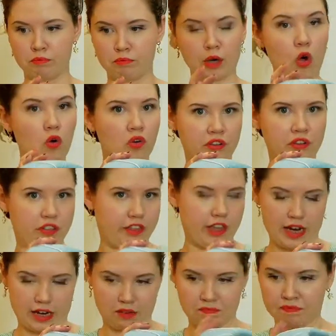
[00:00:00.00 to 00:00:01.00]
block
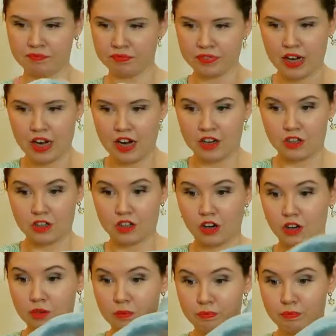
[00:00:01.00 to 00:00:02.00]
thing.
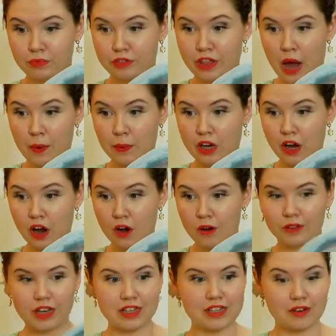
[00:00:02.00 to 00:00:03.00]
So there we go,
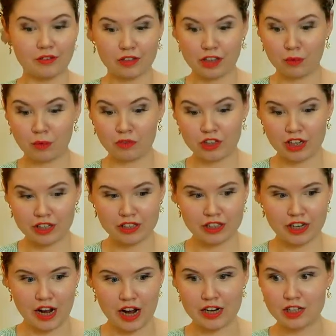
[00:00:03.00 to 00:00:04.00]
that's everything we've done
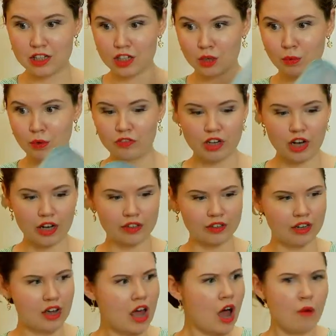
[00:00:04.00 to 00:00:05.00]
today. So we've done
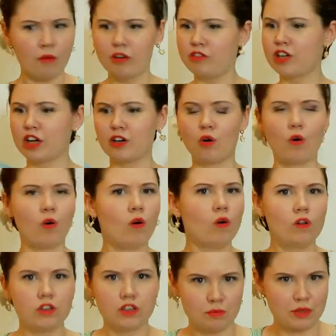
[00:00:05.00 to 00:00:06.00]

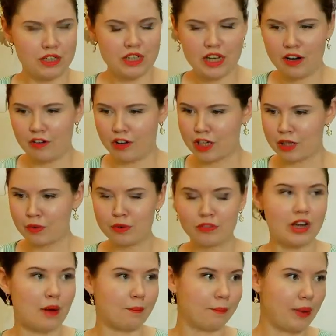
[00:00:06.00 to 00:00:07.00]
all the materials. We've
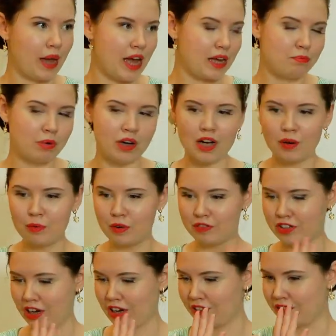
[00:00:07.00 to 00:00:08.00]
done paper, we've
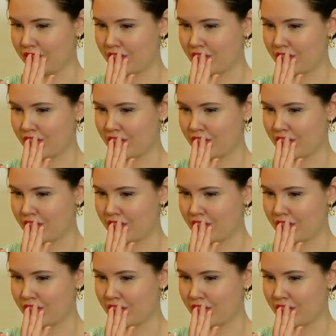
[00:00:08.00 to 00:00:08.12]
done